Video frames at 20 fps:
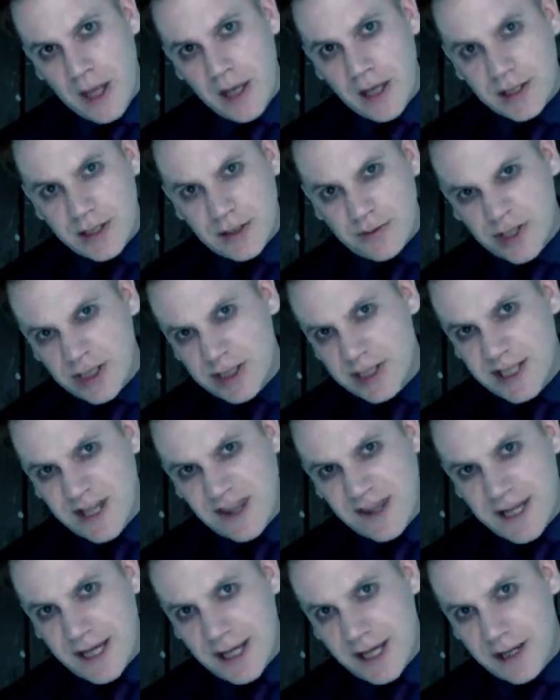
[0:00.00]
So just
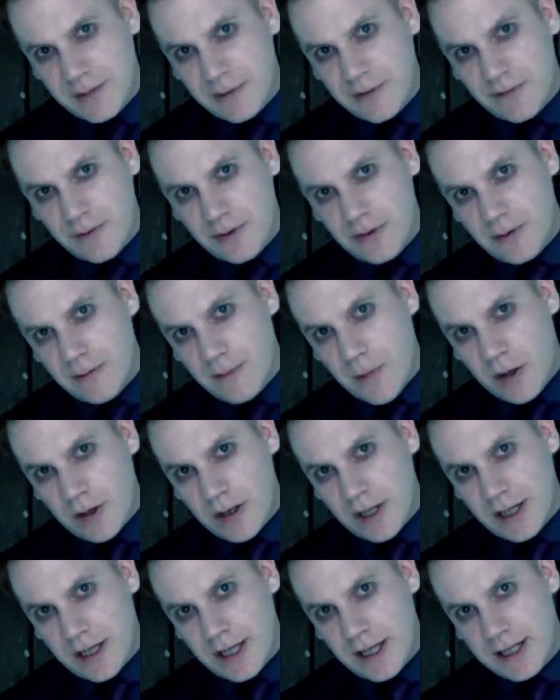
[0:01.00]
think before you mock
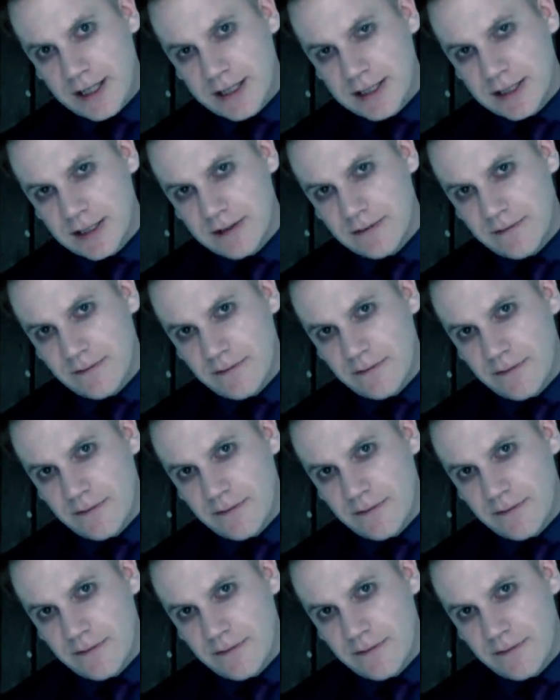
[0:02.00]
a Kaitef.